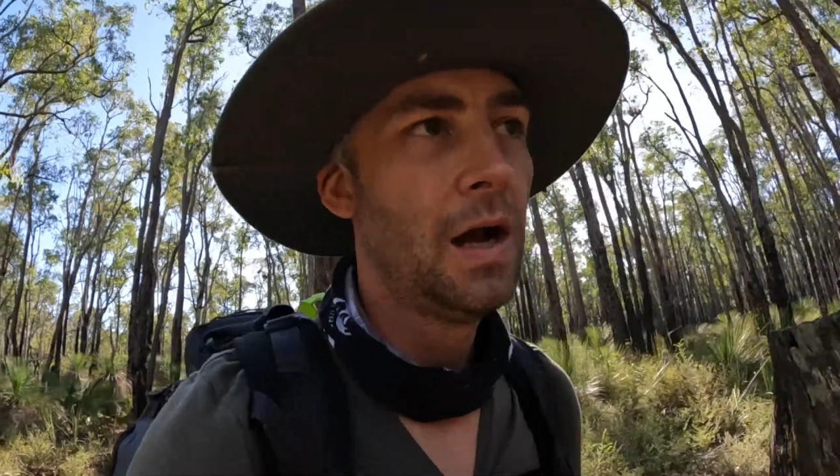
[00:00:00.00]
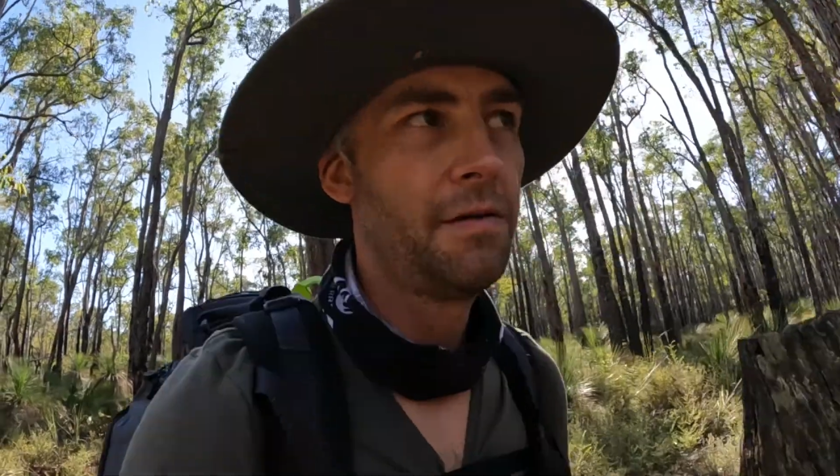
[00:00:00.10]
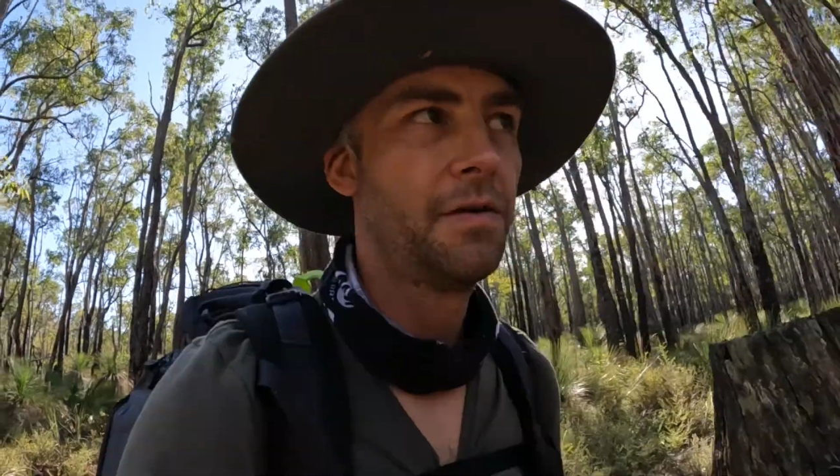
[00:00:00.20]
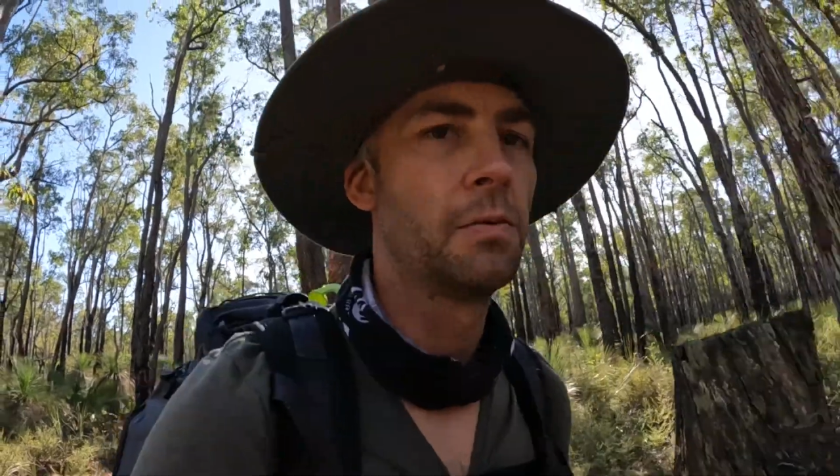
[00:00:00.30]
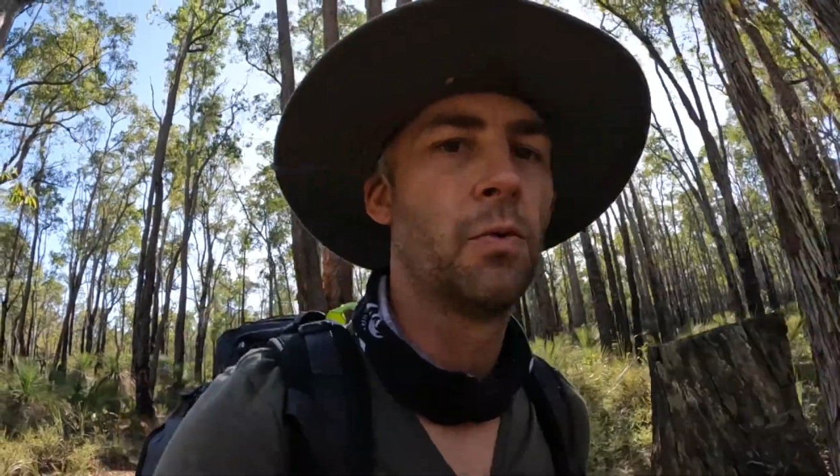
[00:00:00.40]
I
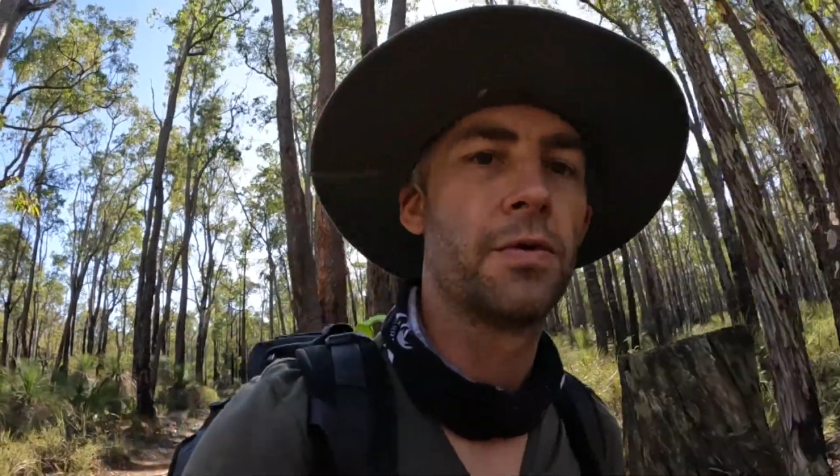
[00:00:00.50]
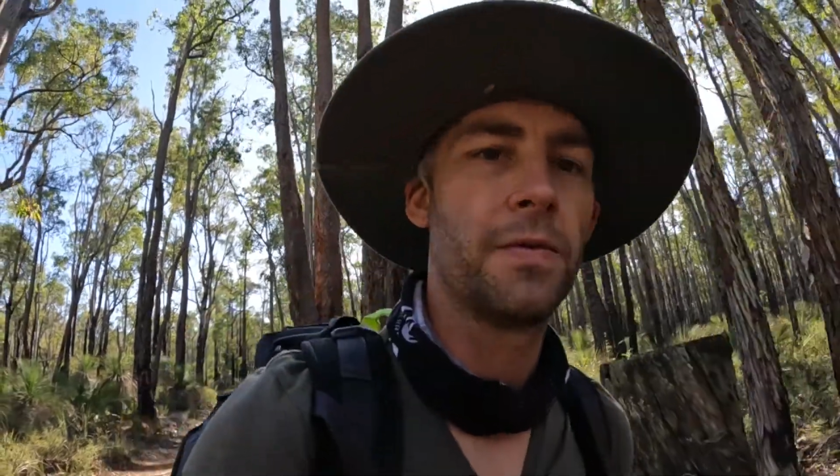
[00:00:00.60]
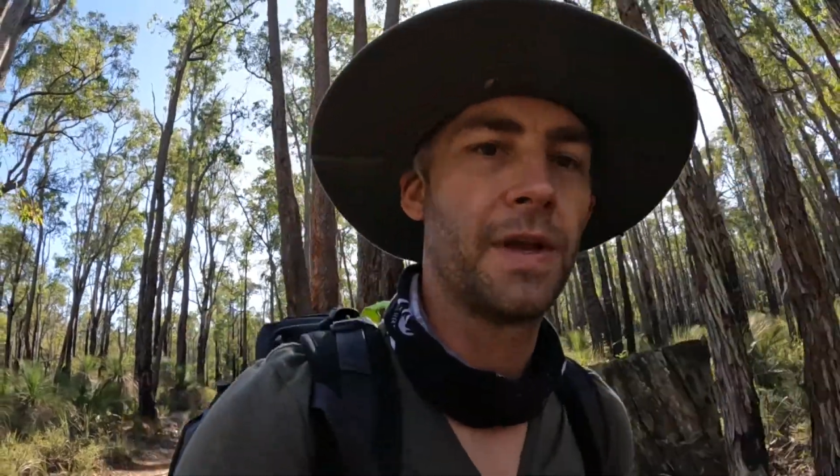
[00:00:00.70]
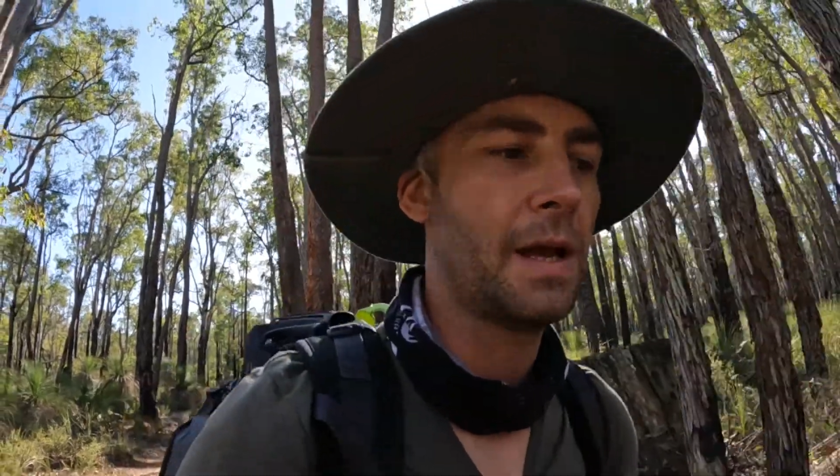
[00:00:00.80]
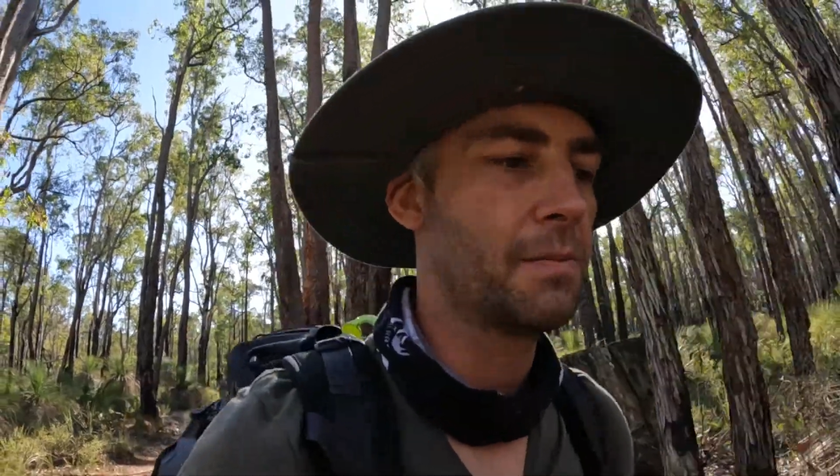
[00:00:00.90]
filled up water
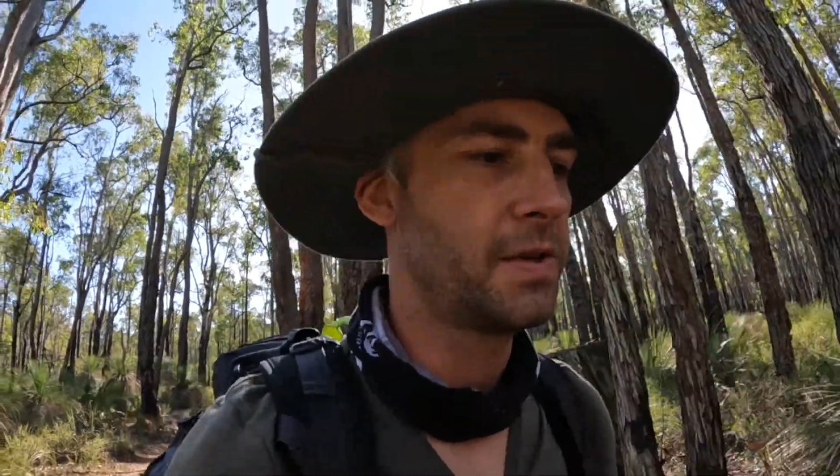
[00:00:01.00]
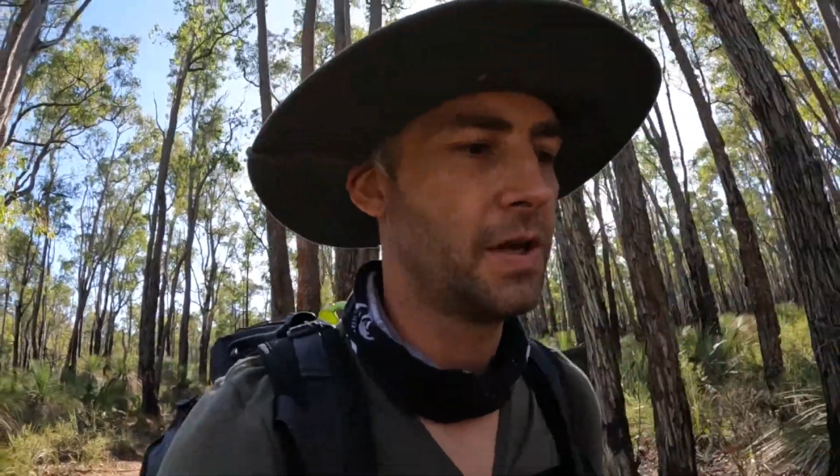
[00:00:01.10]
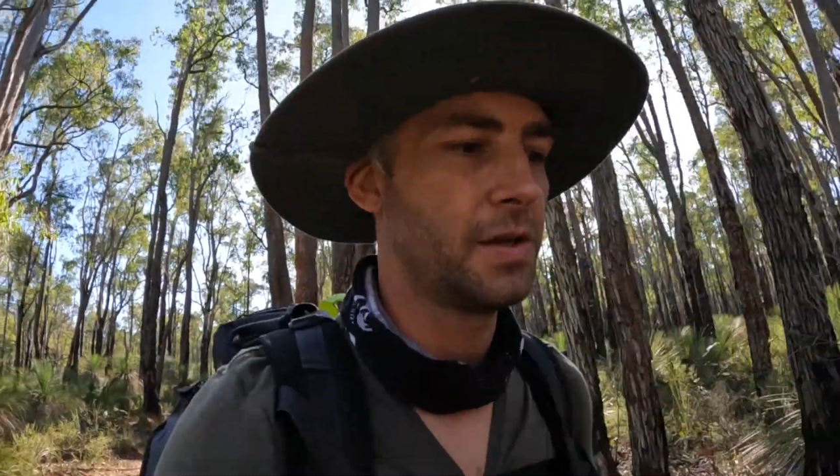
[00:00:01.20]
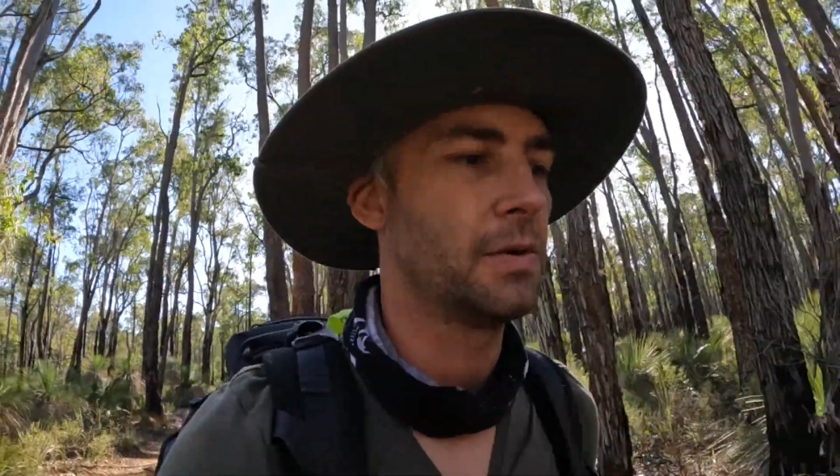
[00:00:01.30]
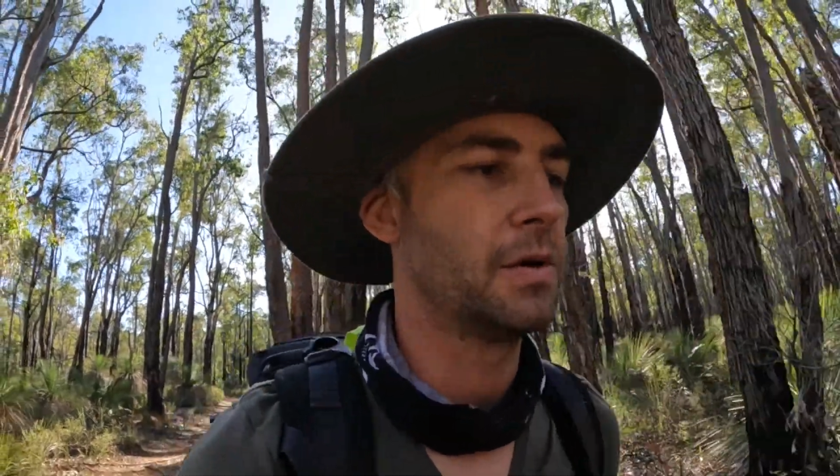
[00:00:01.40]
at the
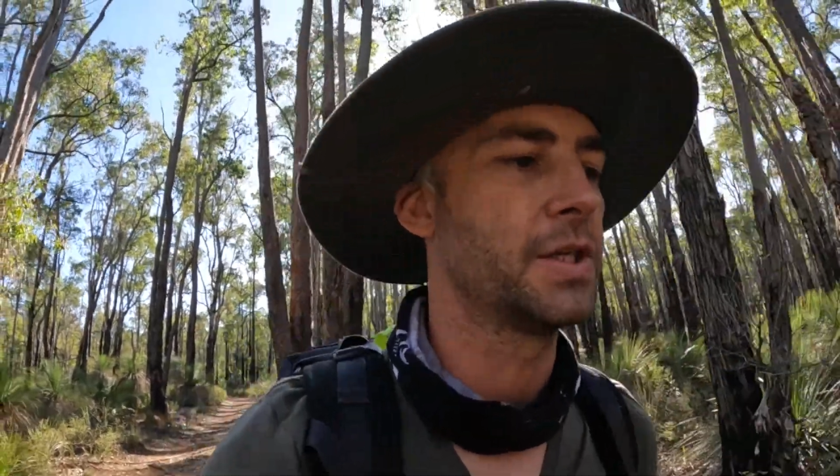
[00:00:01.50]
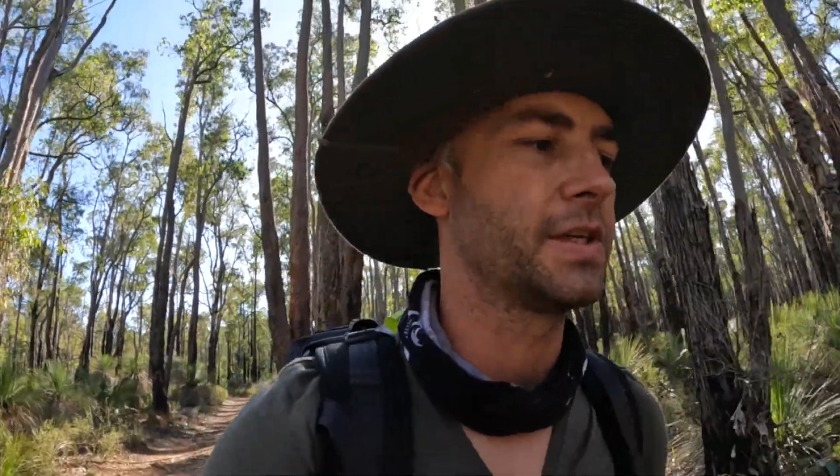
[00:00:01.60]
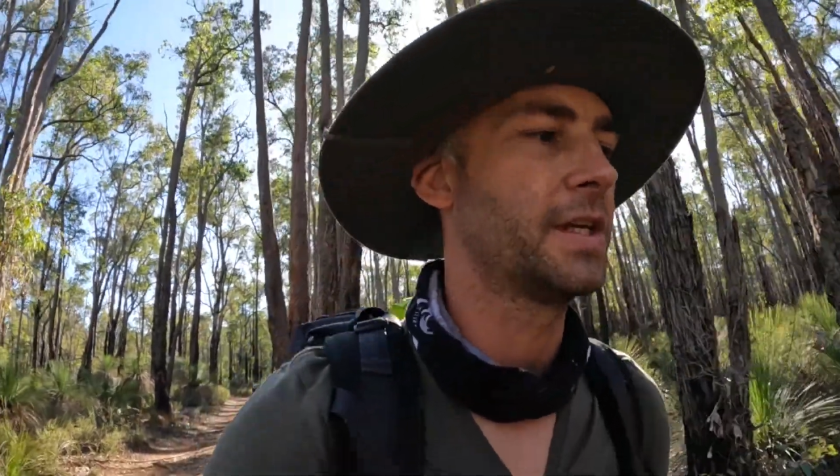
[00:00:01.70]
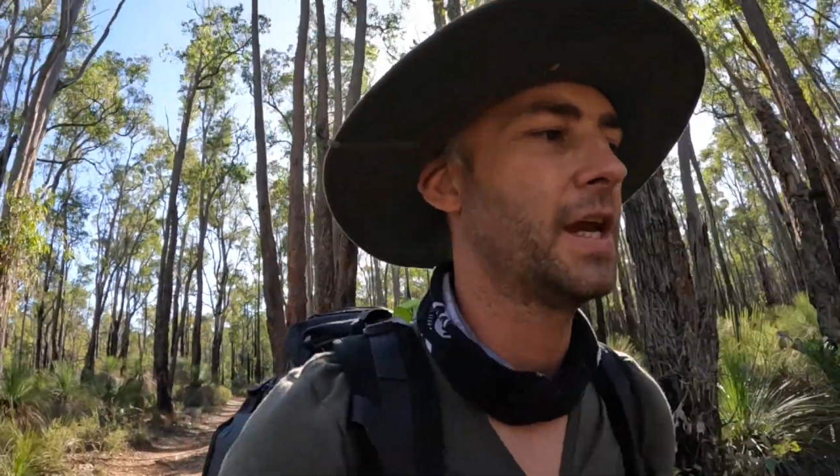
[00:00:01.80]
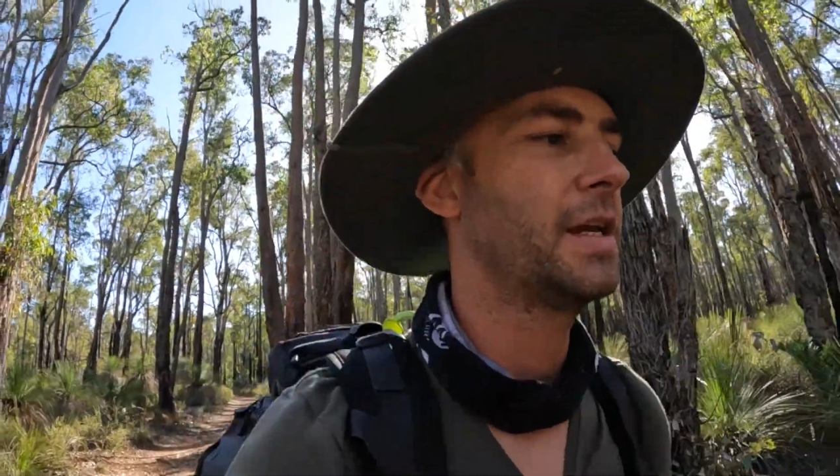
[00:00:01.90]
campsite as well,
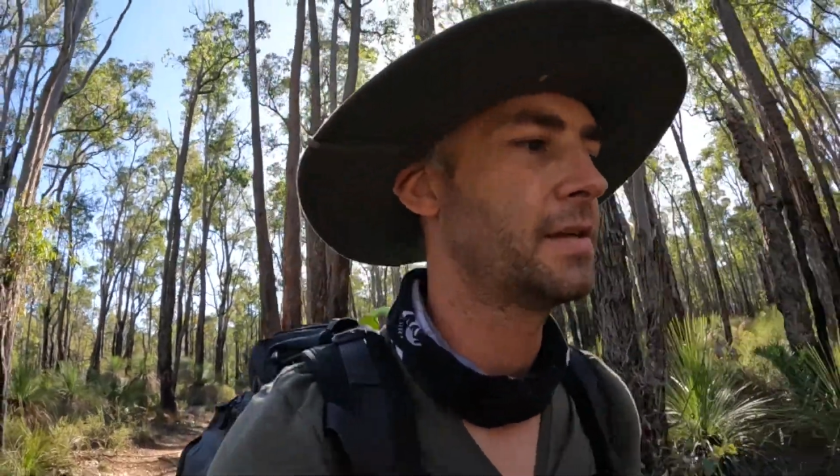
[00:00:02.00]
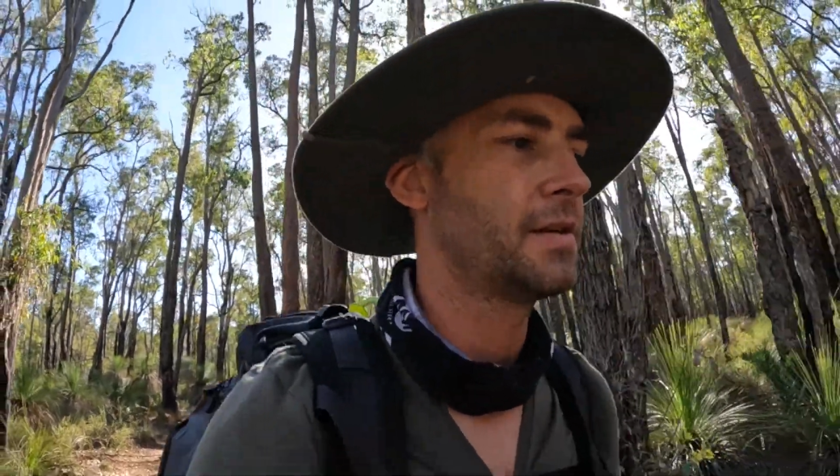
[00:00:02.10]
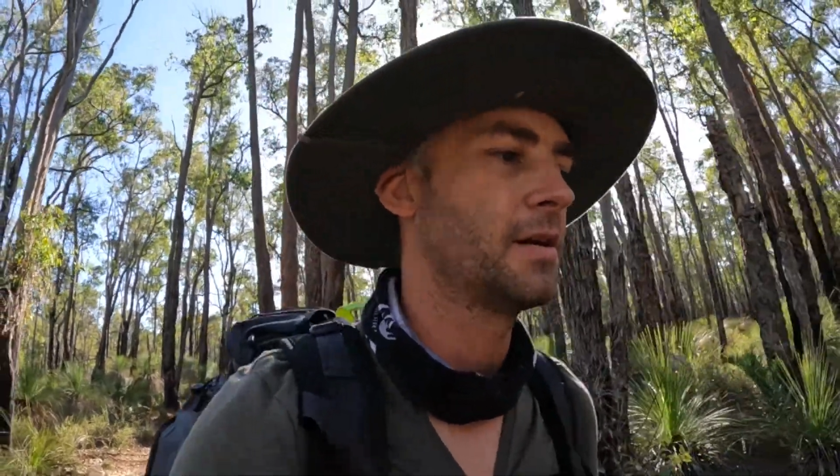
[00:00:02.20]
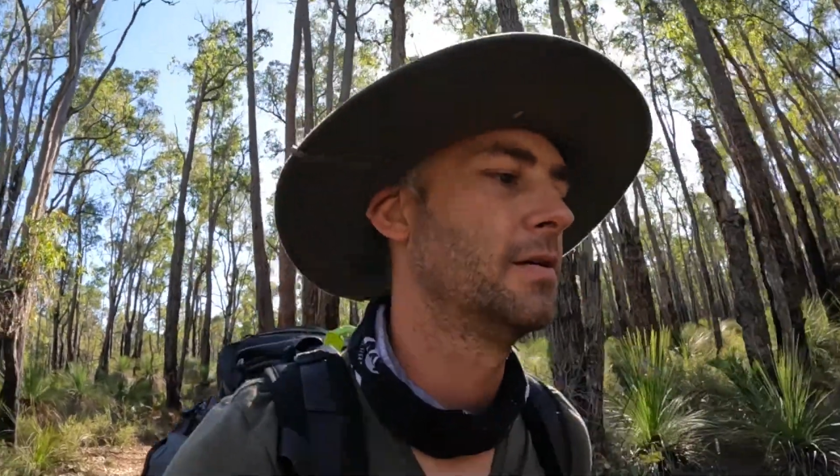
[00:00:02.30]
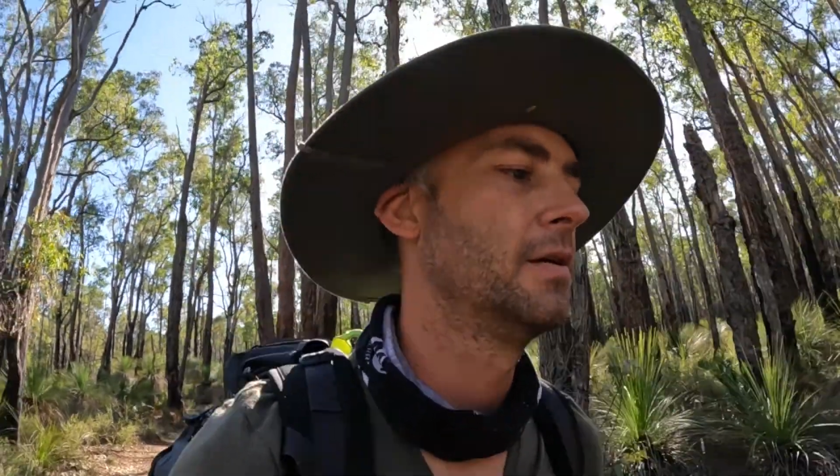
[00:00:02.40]
just in case, so